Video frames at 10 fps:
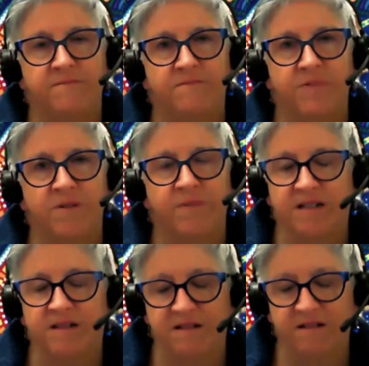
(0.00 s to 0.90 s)

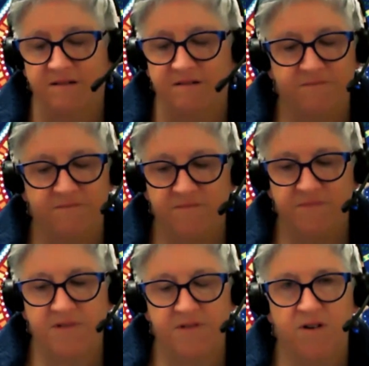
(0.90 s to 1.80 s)
rebates are
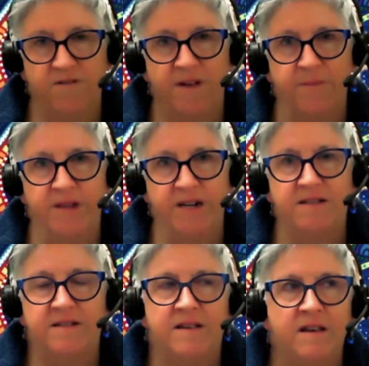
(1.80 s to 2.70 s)
not
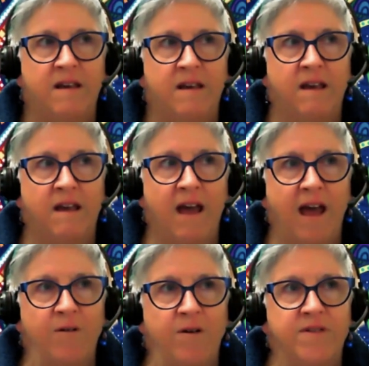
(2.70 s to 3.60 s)
fabulous.
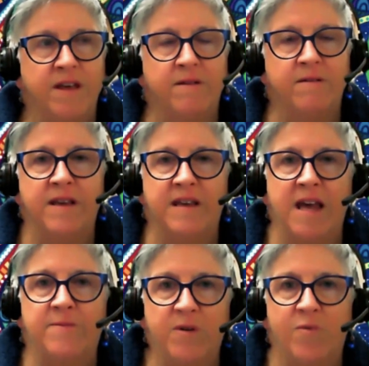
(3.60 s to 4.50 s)
However, there
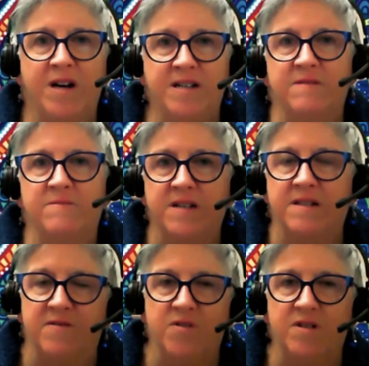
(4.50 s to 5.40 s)
can be ways and
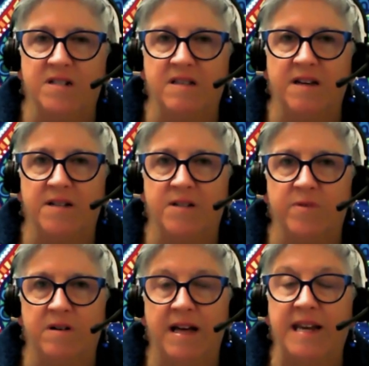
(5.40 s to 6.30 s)
means of addressing that as
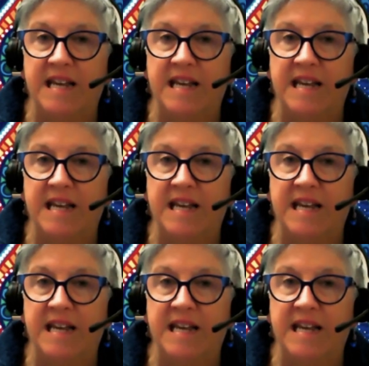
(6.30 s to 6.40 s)
well. And